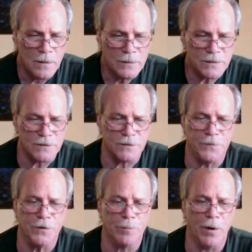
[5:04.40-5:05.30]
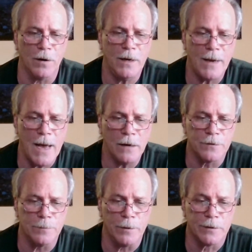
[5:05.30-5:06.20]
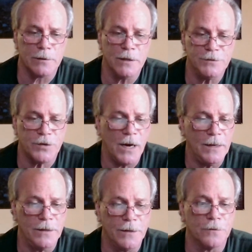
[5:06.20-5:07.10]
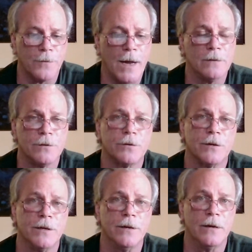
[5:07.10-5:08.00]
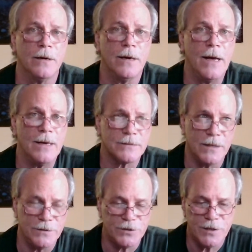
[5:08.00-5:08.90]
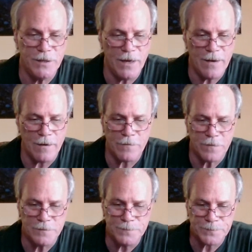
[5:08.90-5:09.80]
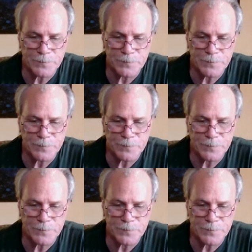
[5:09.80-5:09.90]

It says if you're bugging out or merely trying to get around during SHTF,